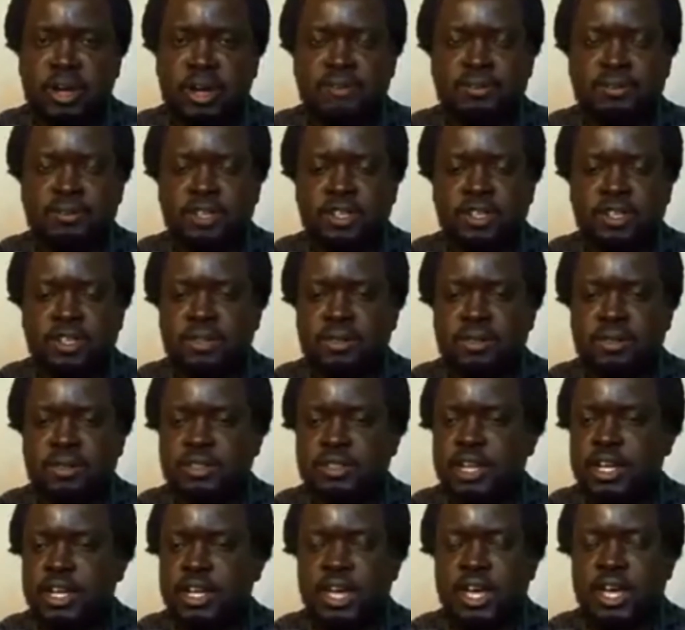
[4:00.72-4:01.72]
say how he
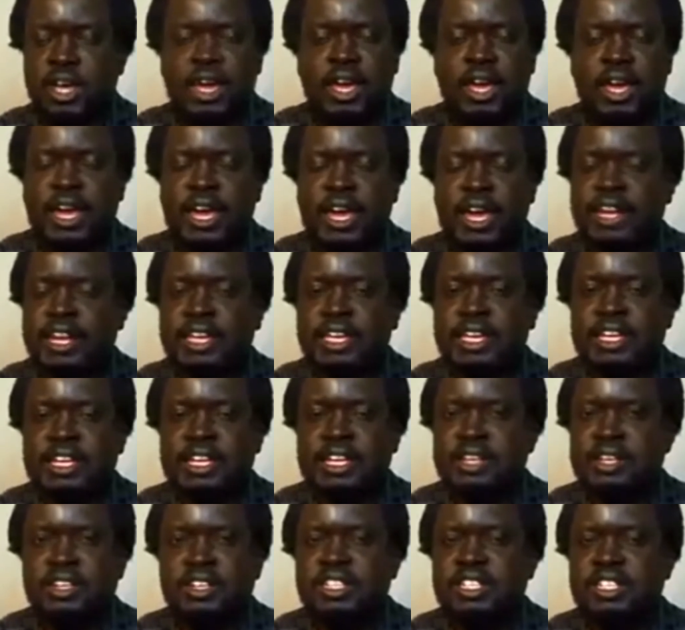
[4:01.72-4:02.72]
arrived at that figure.
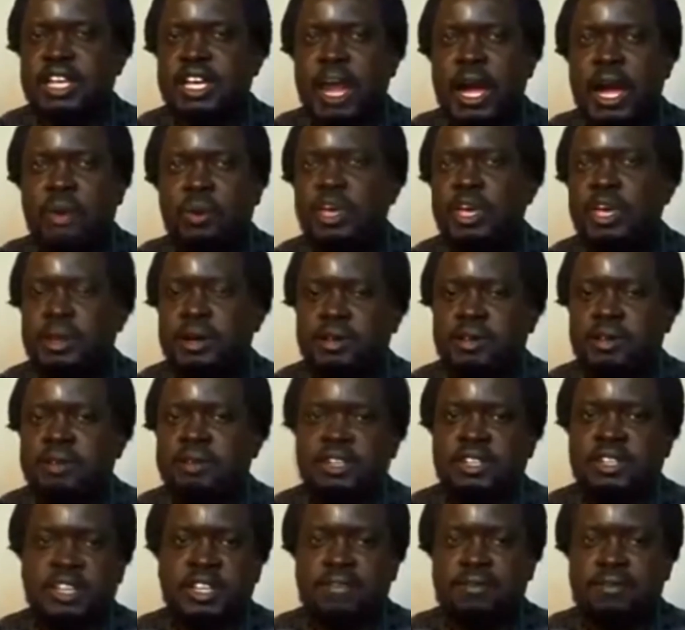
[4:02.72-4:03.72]
He just throws
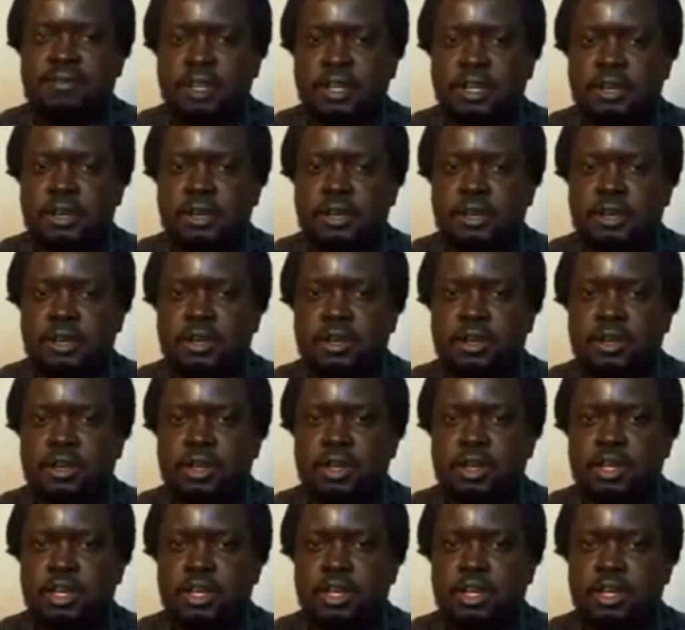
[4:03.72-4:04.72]
it out. And that is what is
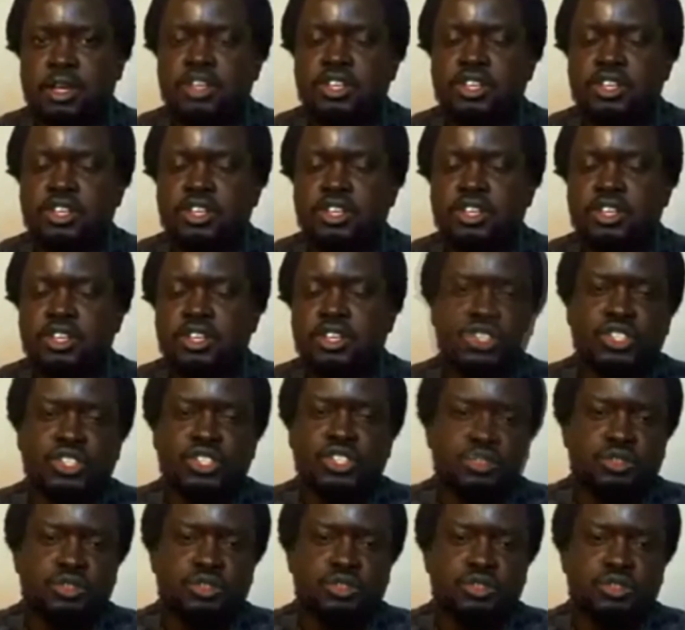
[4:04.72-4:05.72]
really bad
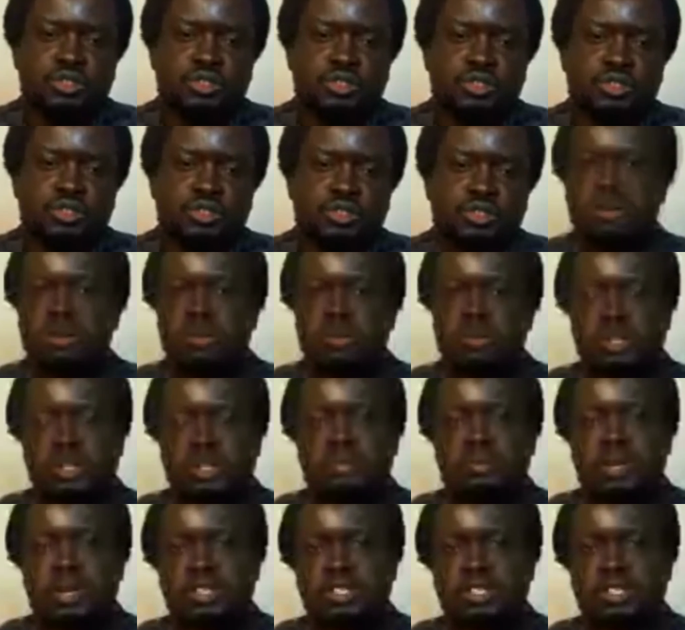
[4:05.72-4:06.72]
because modalities are
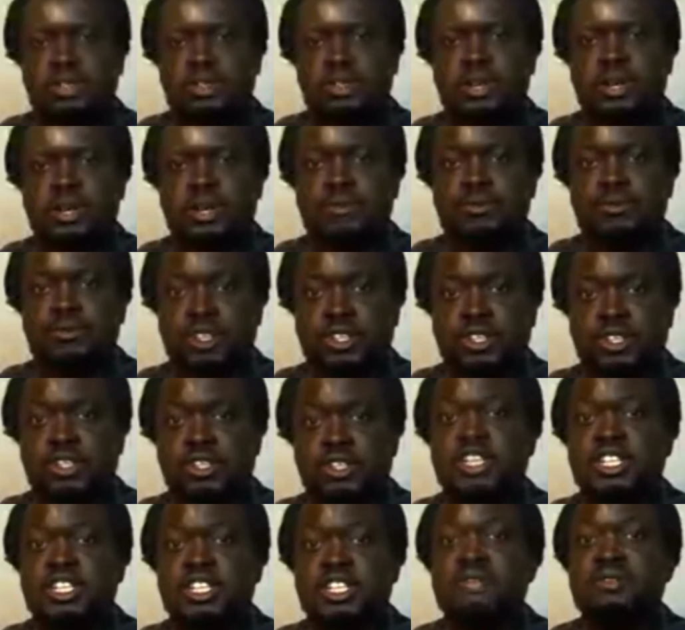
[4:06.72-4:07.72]
not put in place so that
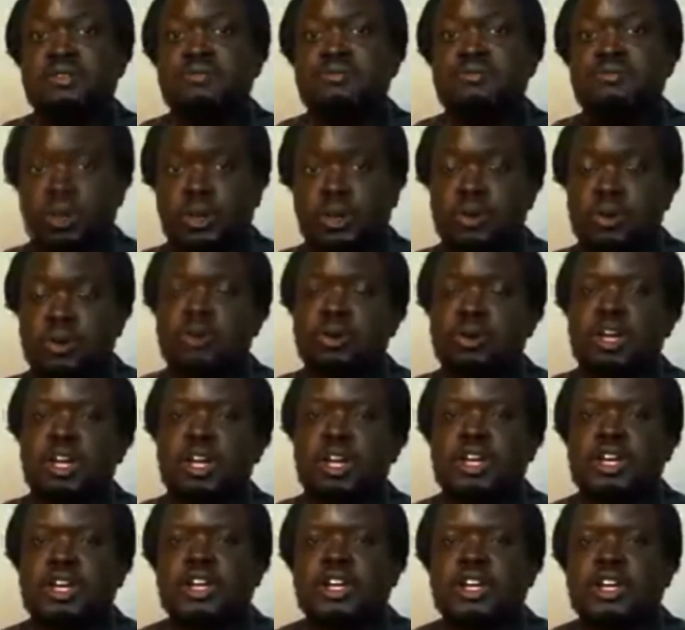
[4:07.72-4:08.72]
officials can
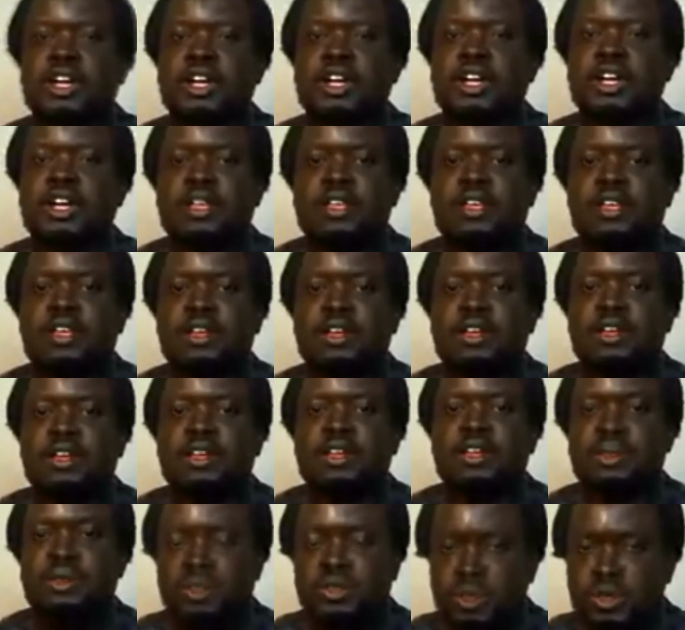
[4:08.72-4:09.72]
follow
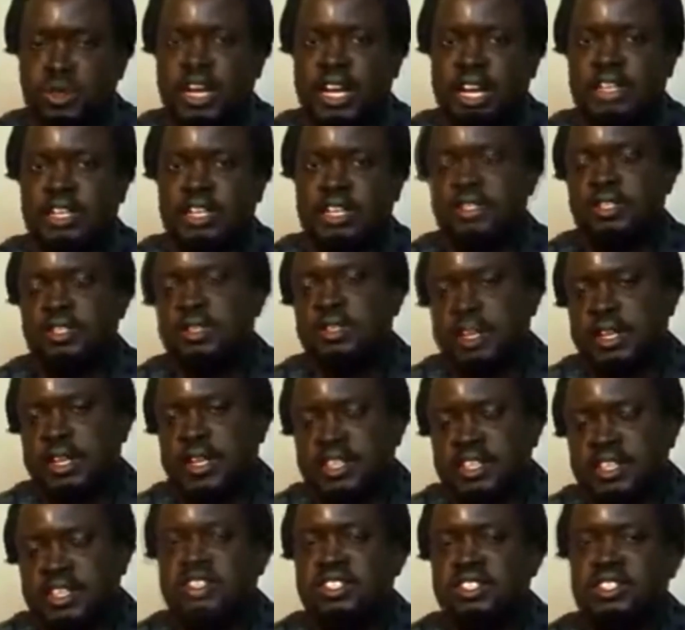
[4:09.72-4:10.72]
those
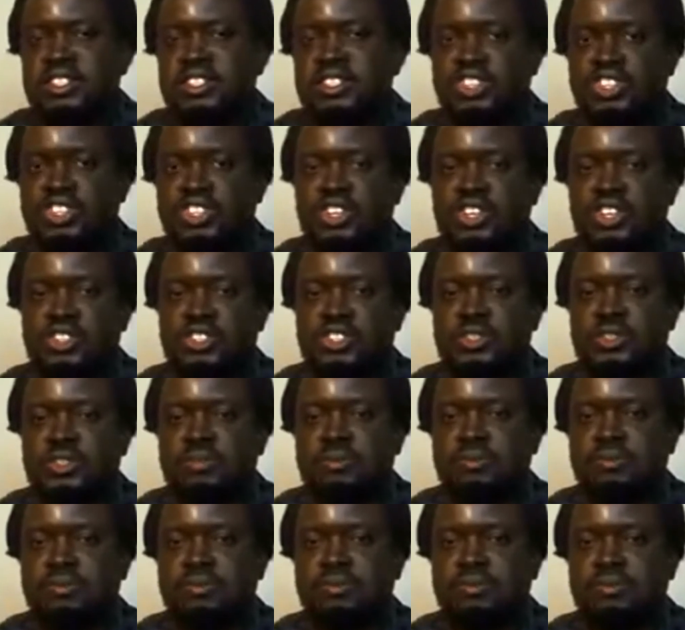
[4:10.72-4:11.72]
modalities so that things can
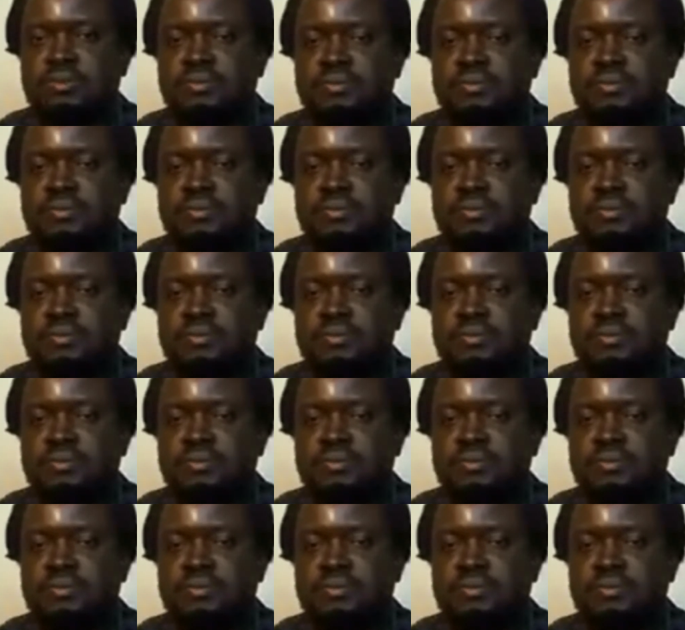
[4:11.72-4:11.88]
change.